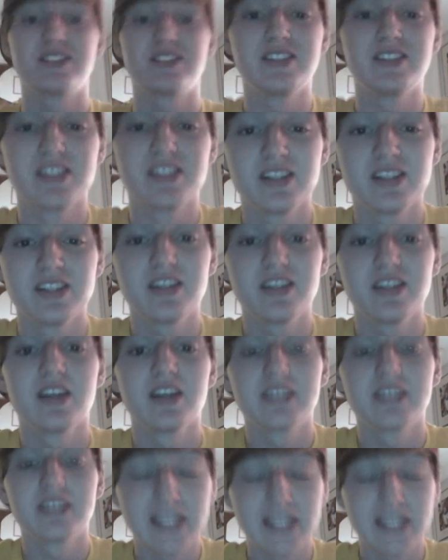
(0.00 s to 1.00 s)

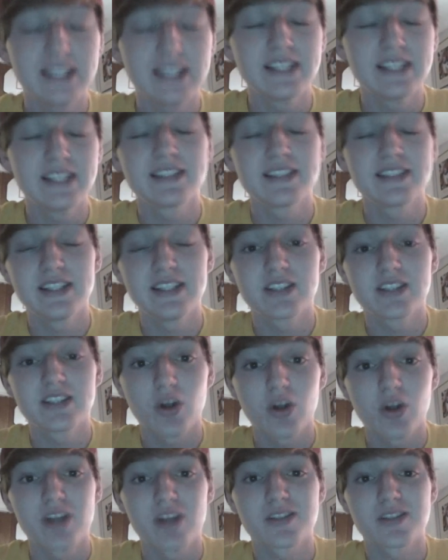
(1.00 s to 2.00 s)
TTC,
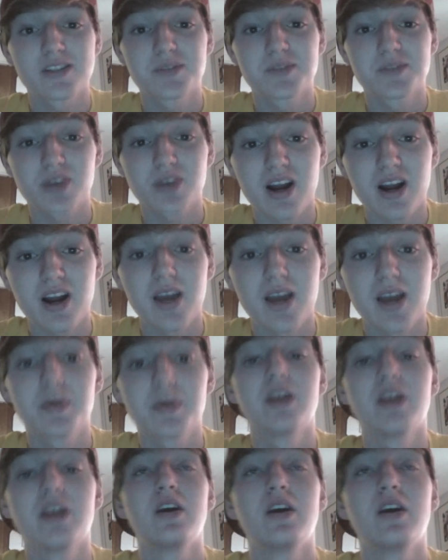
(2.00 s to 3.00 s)
go ahead and subscribe.
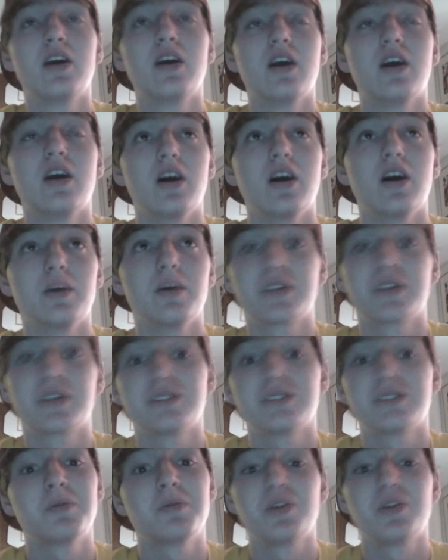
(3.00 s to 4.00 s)
Because I'm
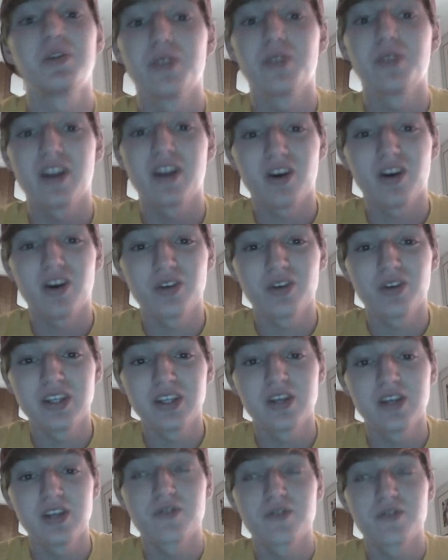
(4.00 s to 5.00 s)
going to be doing that all
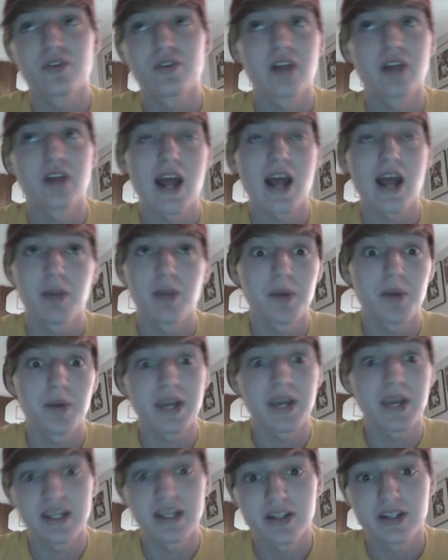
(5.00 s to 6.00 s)
year for Alabama
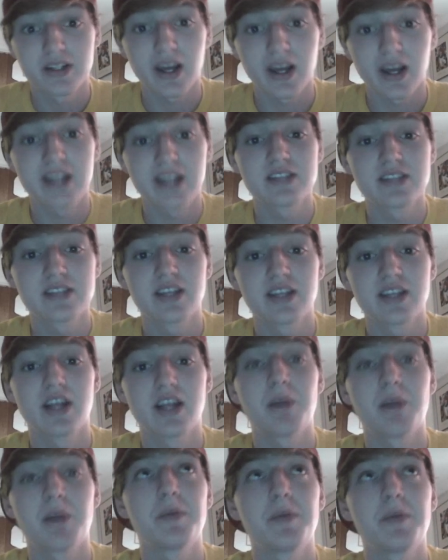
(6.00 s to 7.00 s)
and the Titans. And
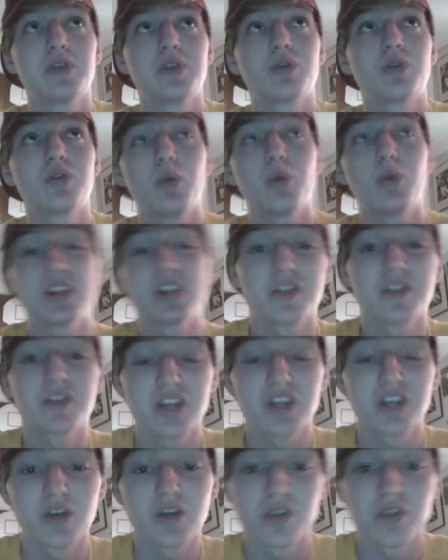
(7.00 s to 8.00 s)
I'm going to be doing a weekly
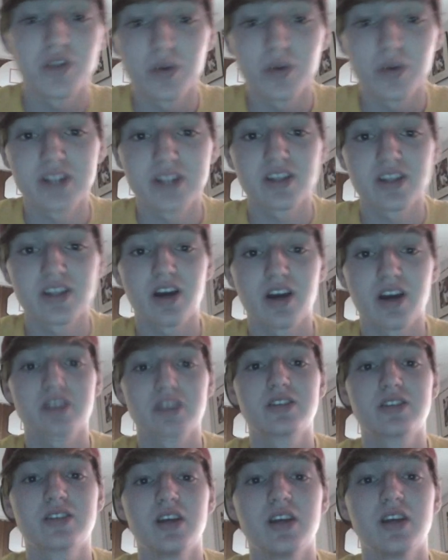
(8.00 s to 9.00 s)
video for the Red
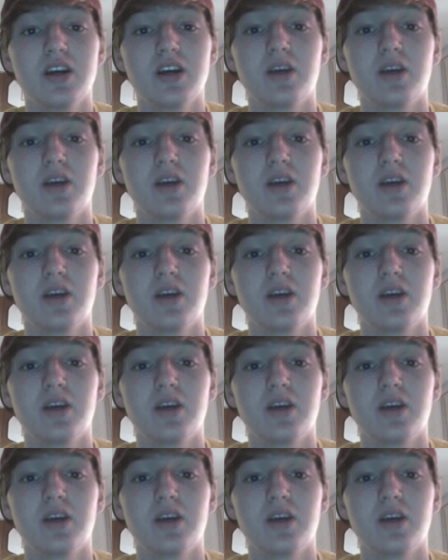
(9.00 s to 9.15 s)
Sox.